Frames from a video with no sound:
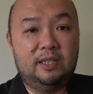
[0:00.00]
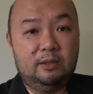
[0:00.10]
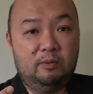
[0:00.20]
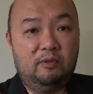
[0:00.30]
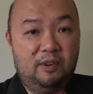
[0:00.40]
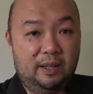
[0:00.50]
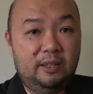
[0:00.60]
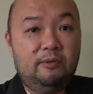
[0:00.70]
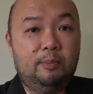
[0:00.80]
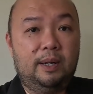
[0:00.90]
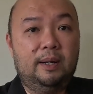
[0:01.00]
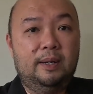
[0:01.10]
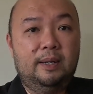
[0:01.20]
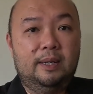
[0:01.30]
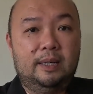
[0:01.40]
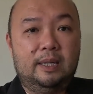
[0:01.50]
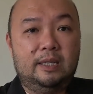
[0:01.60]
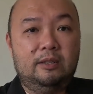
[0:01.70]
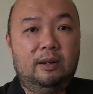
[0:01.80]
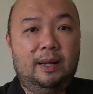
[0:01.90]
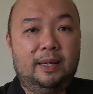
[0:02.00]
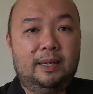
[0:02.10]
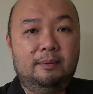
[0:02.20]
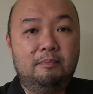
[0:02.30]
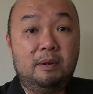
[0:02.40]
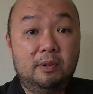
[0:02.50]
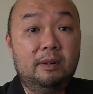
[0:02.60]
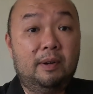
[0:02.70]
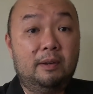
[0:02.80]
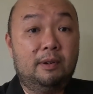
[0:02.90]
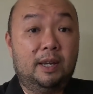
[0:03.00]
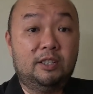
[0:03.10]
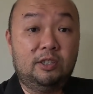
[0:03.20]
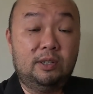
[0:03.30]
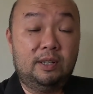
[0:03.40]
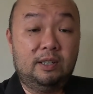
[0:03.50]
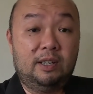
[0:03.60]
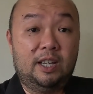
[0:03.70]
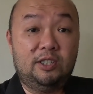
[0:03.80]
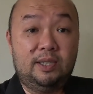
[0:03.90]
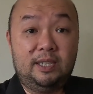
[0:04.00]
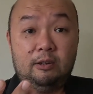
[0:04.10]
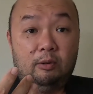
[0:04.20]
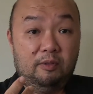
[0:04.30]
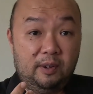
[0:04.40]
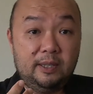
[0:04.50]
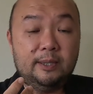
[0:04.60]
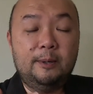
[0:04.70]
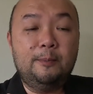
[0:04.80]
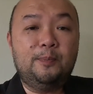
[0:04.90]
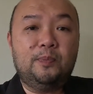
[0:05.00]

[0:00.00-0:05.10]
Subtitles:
It's just reflective, but it's not a mirror where you can actually see your own face.